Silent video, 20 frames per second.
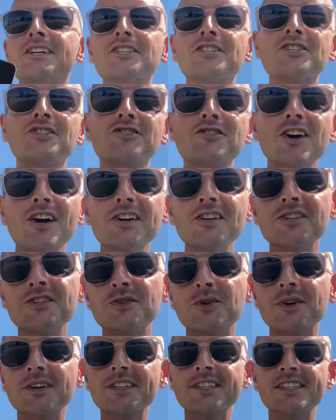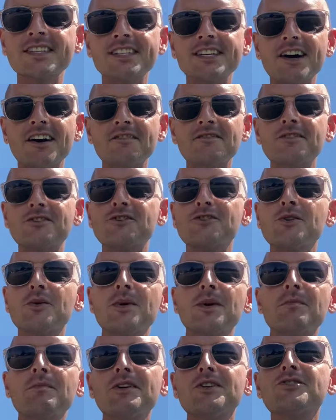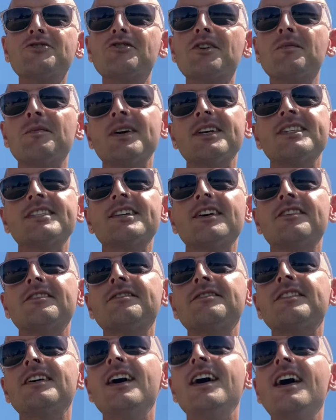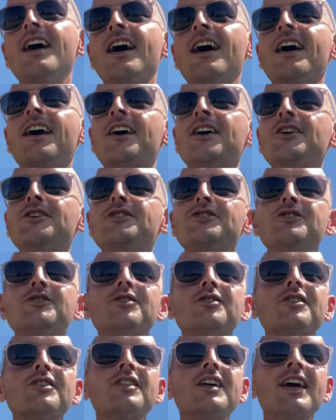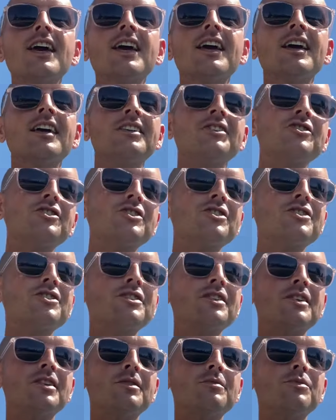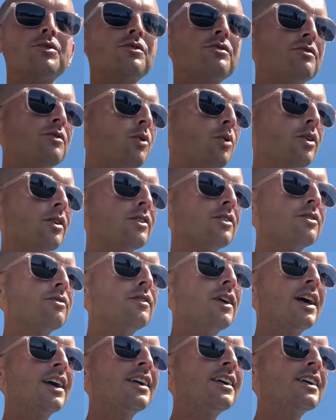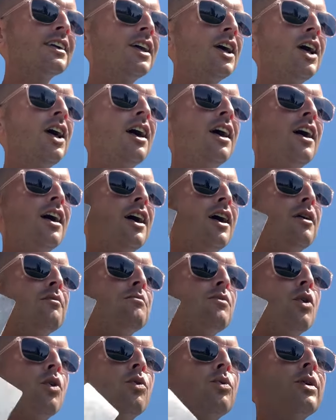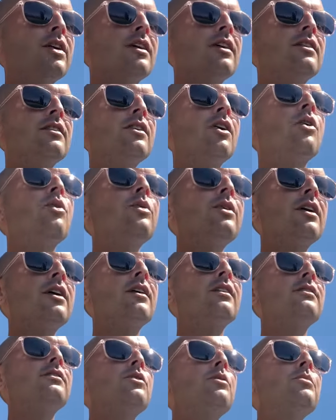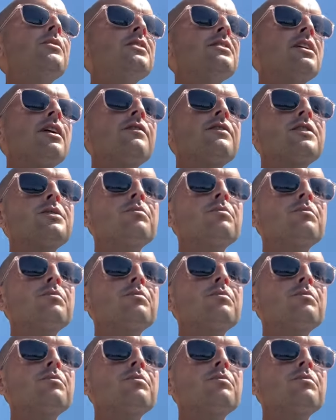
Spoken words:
strut your stuff. They're showing me strut my stuff. Do your thing and just move forth, right? Own it. Nobody's life is